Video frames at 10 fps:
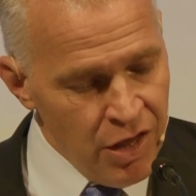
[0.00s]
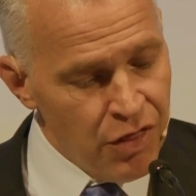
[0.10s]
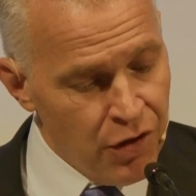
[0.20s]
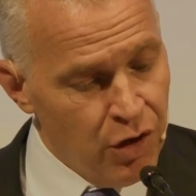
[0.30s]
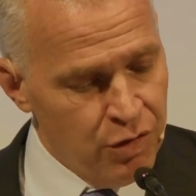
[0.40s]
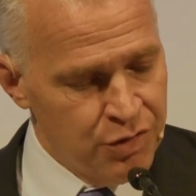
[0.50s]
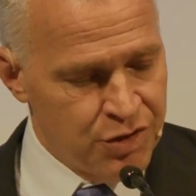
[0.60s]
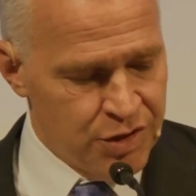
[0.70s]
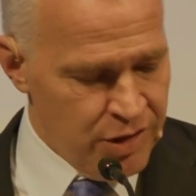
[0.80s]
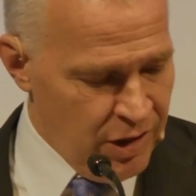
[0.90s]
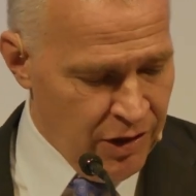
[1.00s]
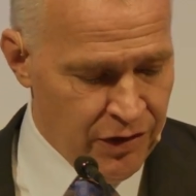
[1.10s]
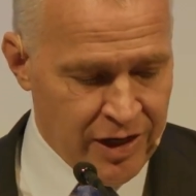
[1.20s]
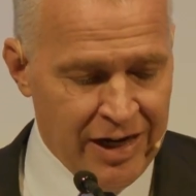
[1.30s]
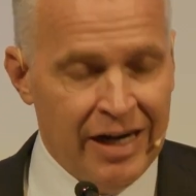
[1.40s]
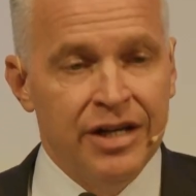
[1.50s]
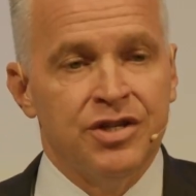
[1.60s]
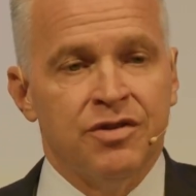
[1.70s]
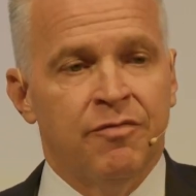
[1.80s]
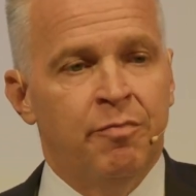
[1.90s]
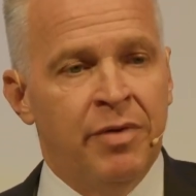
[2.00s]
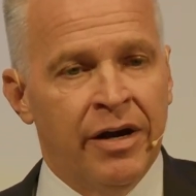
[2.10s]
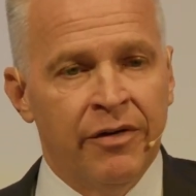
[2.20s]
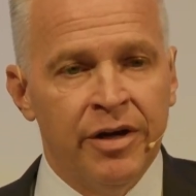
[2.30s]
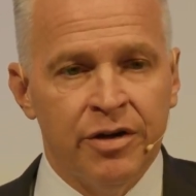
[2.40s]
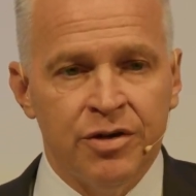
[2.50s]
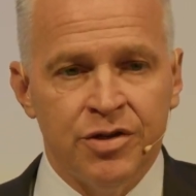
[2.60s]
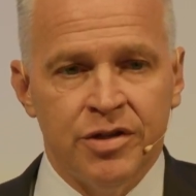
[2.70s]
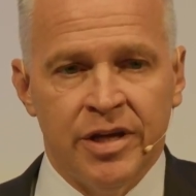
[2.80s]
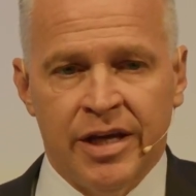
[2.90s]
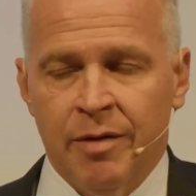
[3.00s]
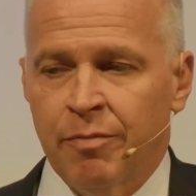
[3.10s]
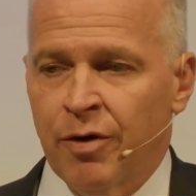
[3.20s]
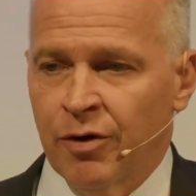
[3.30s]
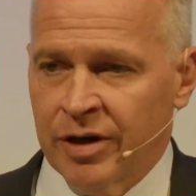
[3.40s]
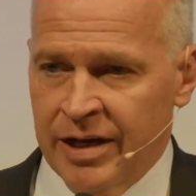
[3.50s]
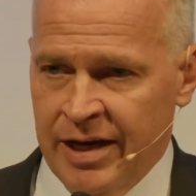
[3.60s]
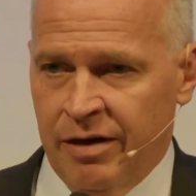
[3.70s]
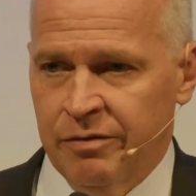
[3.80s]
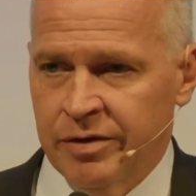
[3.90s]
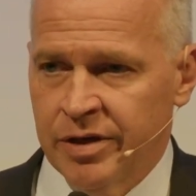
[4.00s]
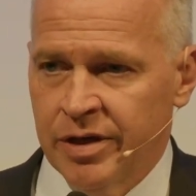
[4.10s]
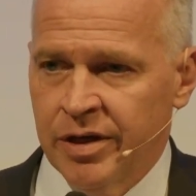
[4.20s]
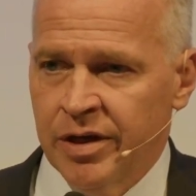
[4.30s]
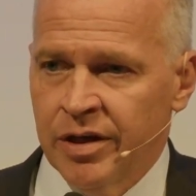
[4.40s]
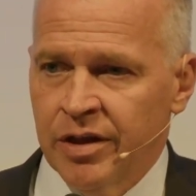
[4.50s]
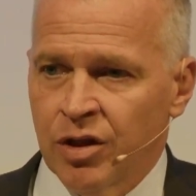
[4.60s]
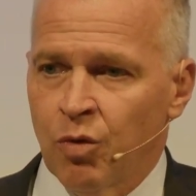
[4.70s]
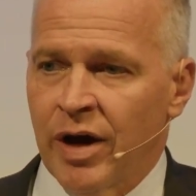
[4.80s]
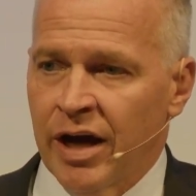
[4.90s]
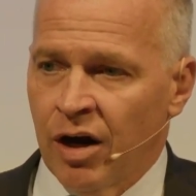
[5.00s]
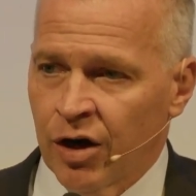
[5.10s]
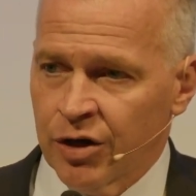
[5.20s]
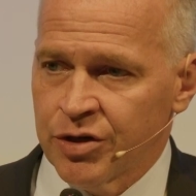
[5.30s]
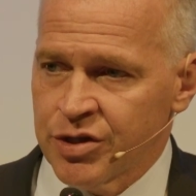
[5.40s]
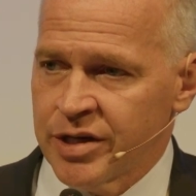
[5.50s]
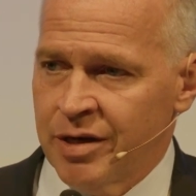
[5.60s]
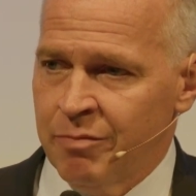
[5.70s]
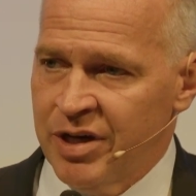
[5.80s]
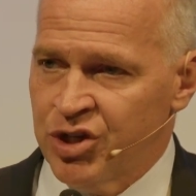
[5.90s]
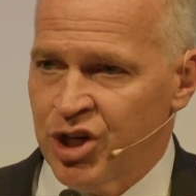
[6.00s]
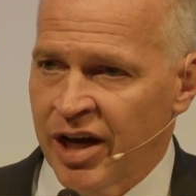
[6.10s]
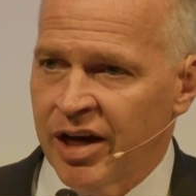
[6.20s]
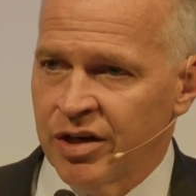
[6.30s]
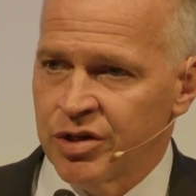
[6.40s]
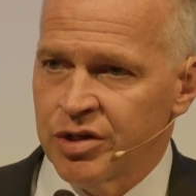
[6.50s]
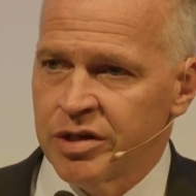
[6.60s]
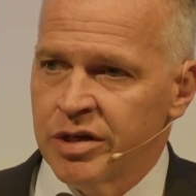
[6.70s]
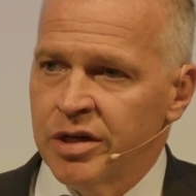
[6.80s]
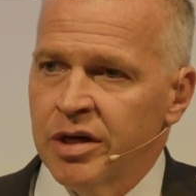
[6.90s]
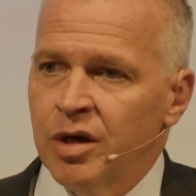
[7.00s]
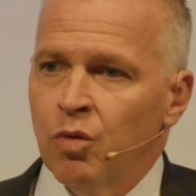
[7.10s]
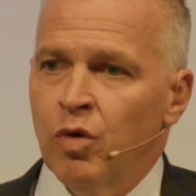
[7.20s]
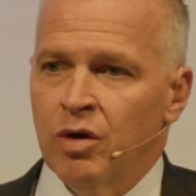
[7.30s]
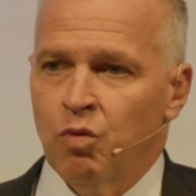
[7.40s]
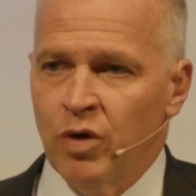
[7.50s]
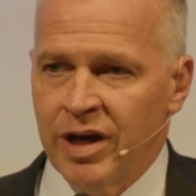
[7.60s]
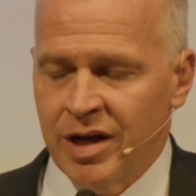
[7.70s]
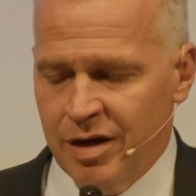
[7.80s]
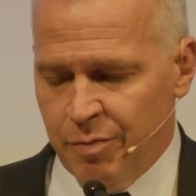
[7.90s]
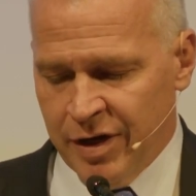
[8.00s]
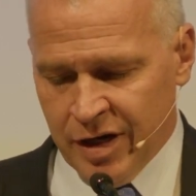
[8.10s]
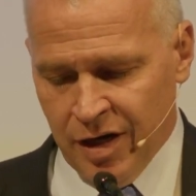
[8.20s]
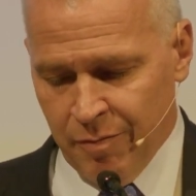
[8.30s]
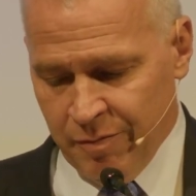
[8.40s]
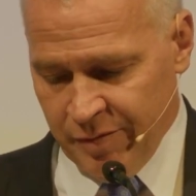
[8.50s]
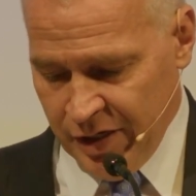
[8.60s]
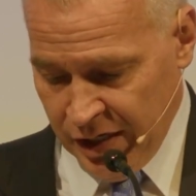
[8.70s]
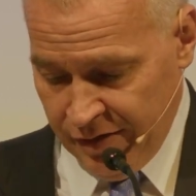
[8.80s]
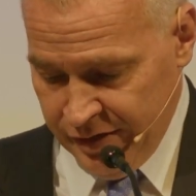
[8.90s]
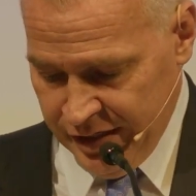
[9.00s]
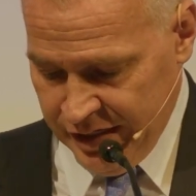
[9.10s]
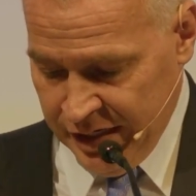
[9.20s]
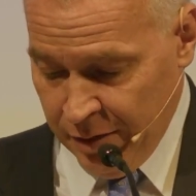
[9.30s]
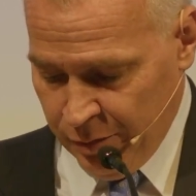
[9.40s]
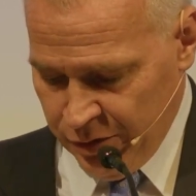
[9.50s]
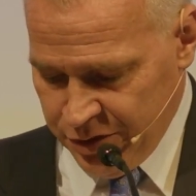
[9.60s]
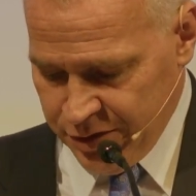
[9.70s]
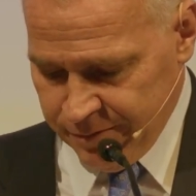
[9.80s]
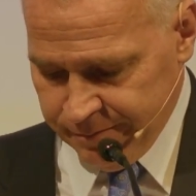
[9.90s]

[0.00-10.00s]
Those are the kinds of barriers that get broken down, the way hearts can be changed when we become covenant keepers.